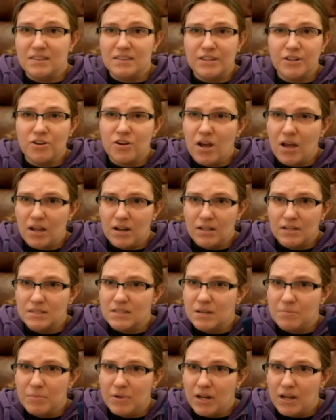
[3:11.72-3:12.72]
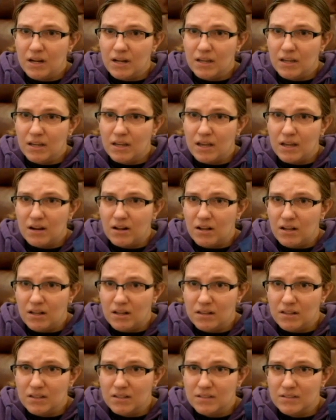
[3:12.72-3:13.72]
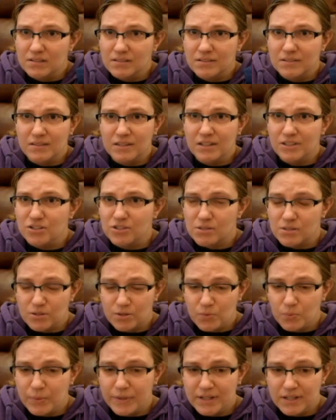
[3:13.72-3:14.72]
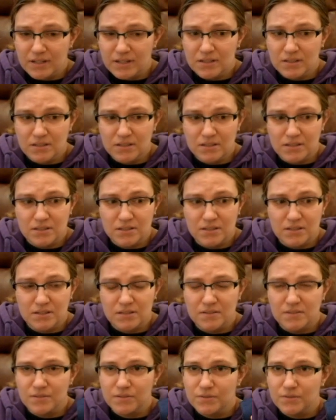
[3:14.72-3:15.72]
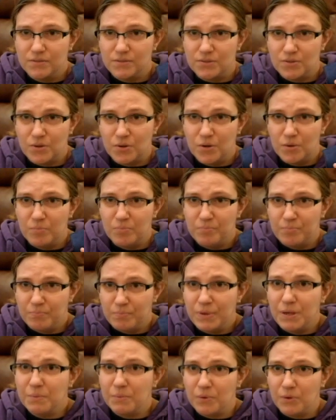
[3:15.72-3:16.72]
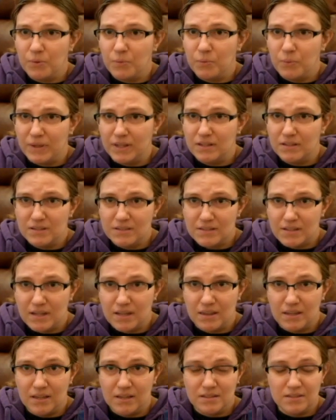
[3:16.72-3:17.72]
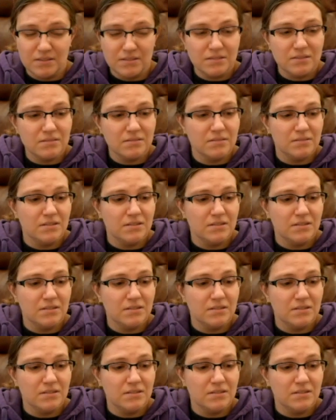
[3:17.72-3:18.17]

They're not intimidating at all. They just look weird. So people will say things.